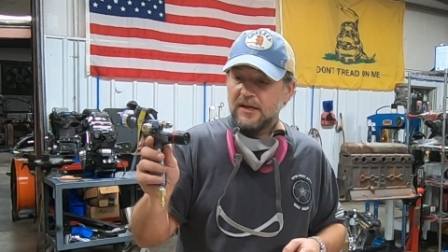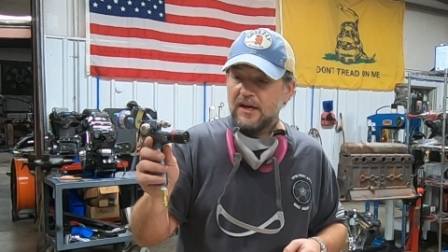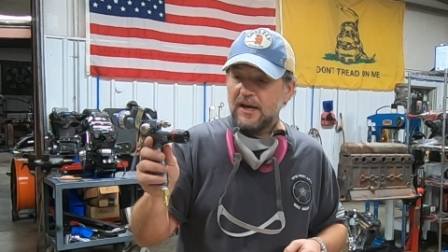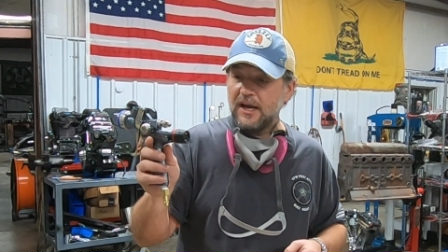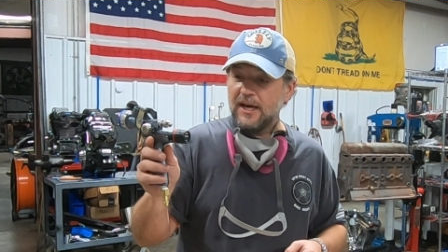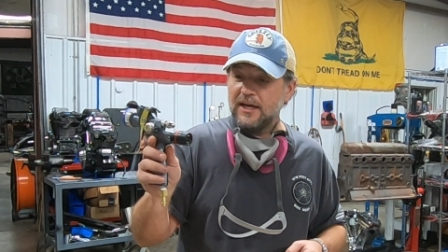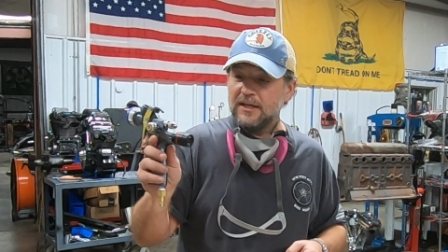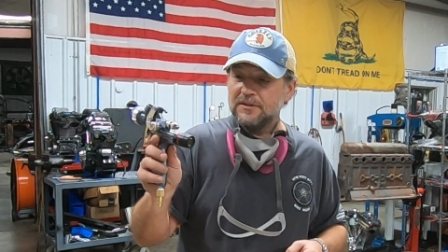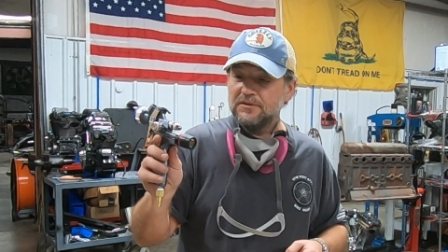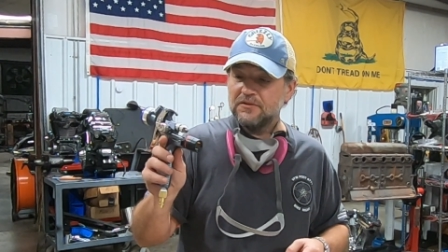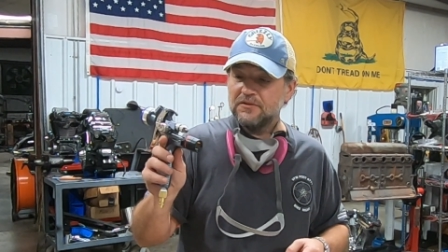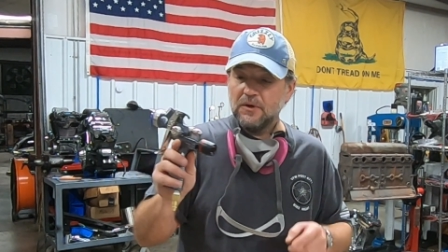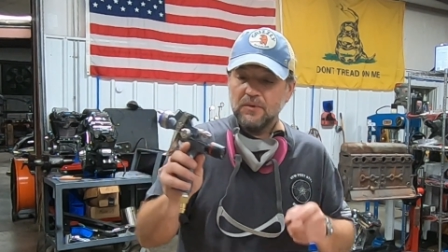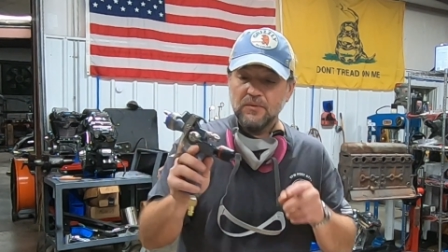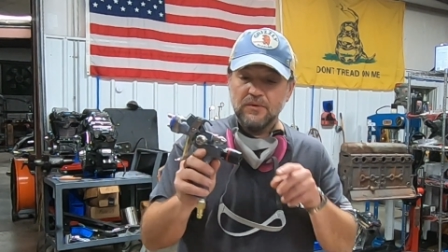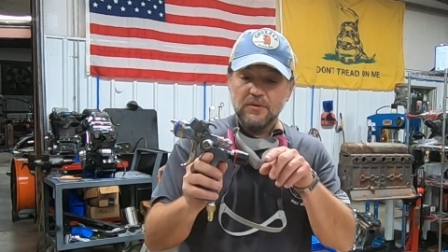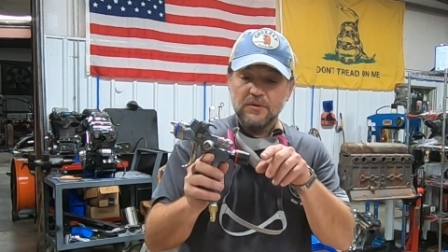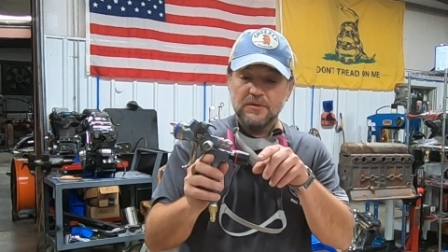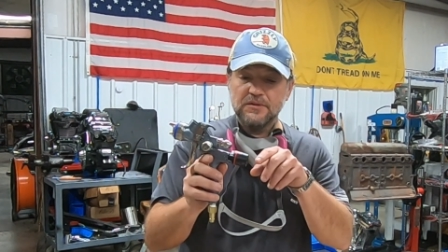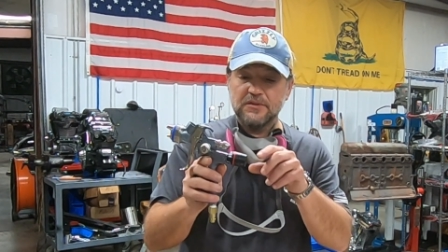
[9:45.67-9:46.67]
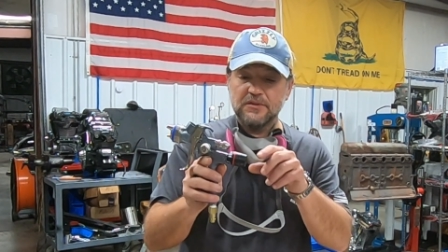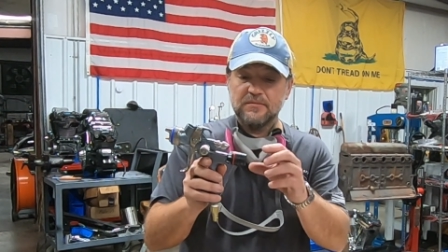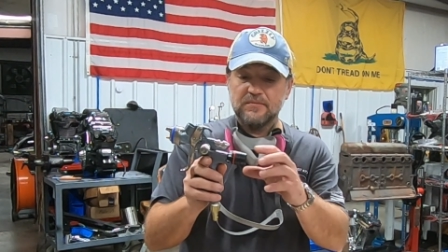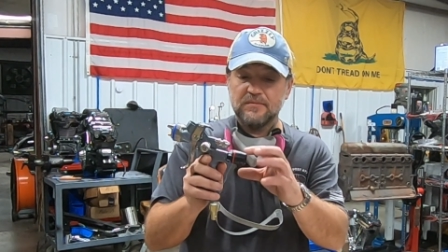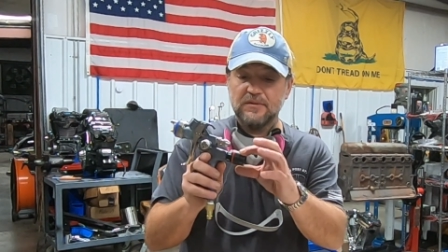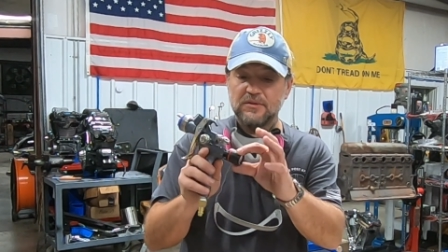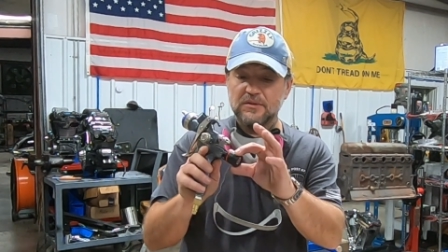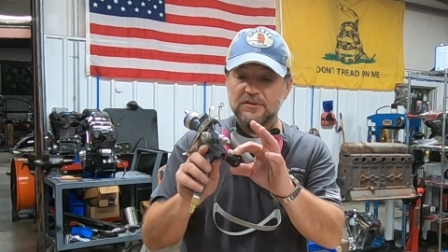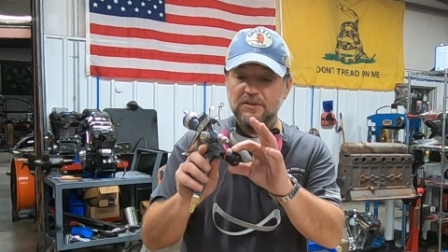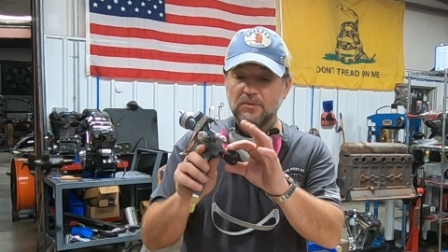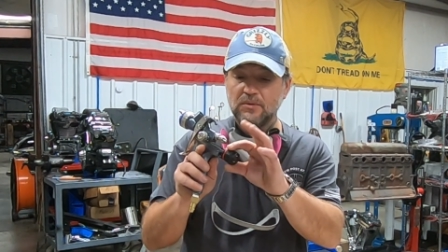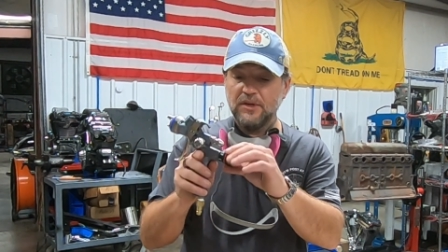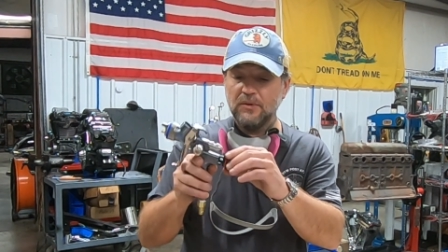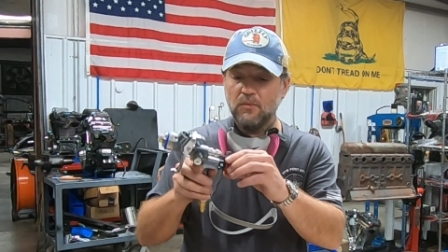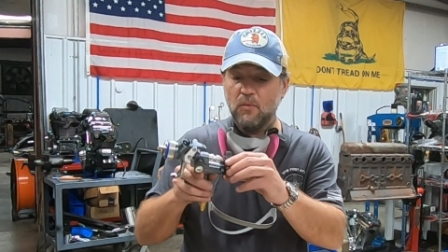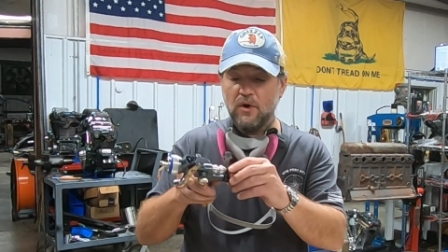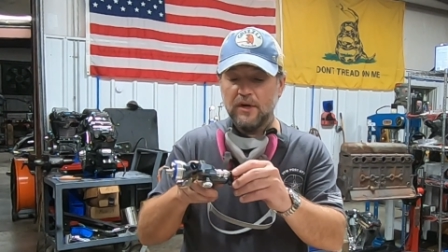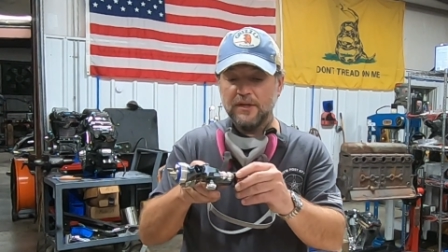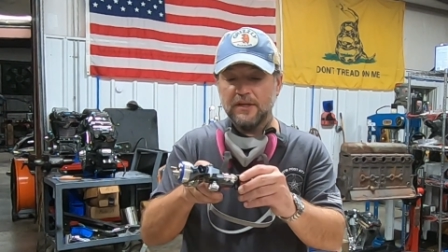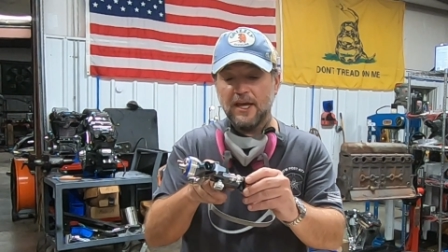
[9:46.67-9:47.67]
And so there's, there's only
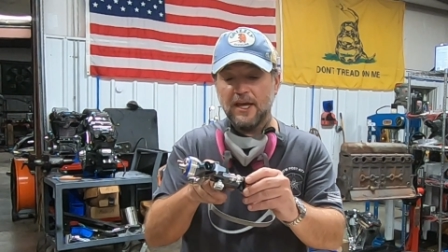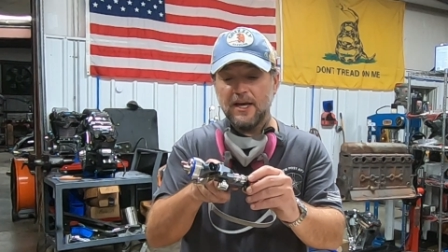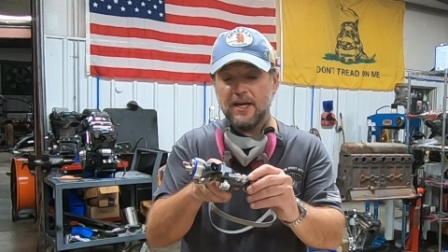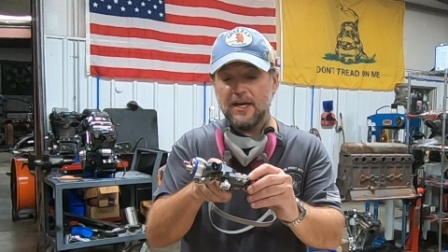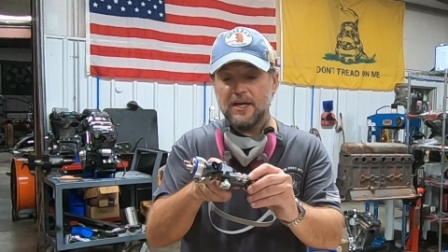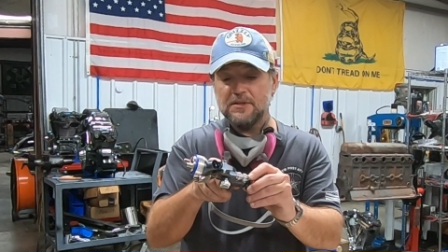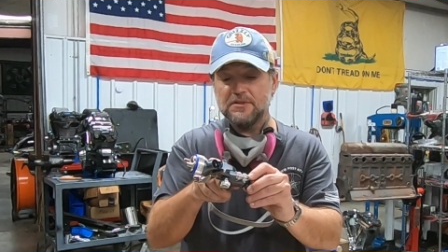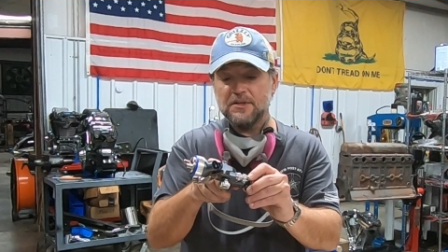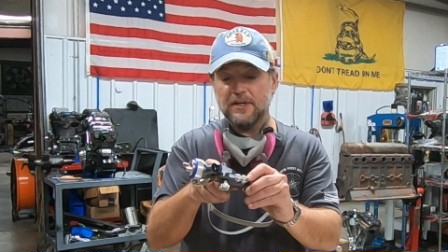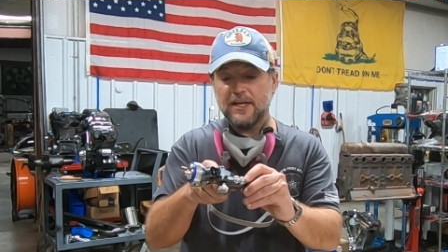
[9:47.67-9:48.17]
one gauge.